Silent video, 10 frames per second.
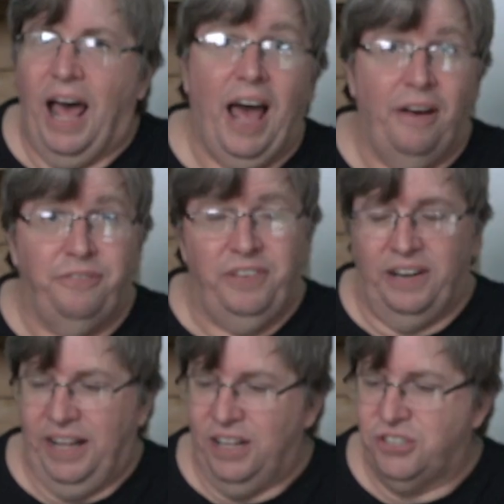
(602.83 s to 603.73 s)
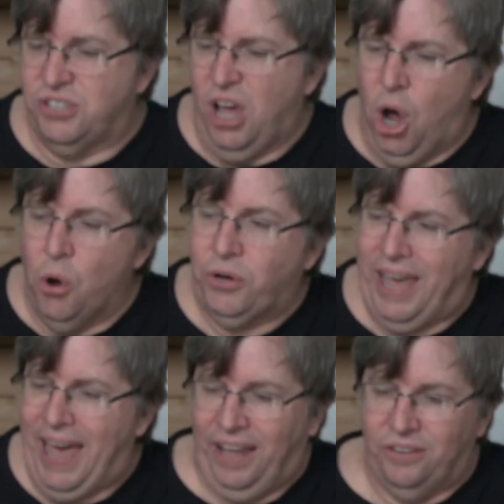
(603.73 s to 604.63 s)
I feel it's
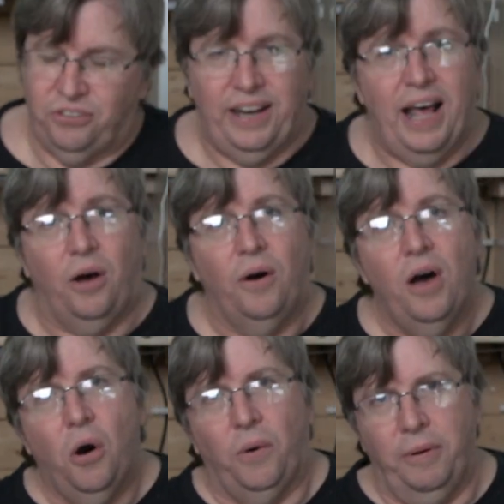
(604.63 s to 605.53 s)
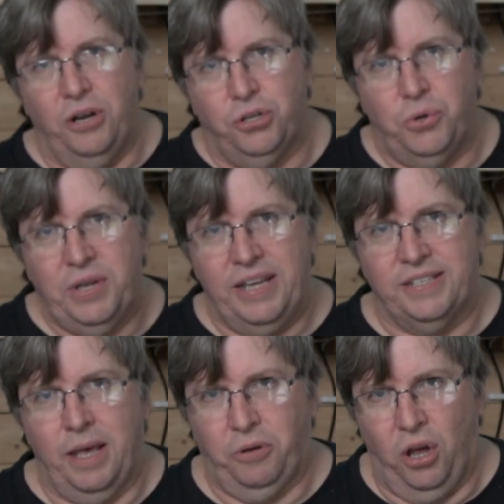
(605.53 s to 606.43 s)
okay. So now what I'm going to do is
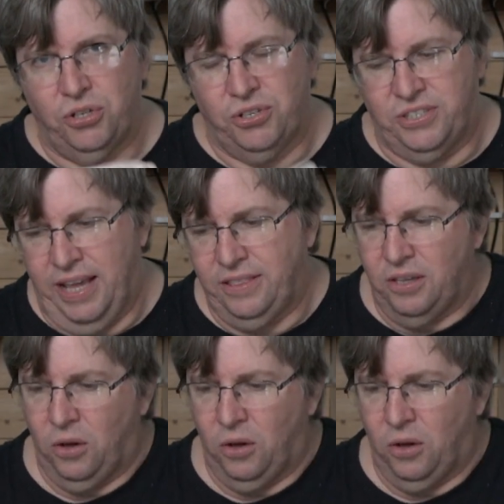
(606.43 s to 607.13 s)
I'm going to set the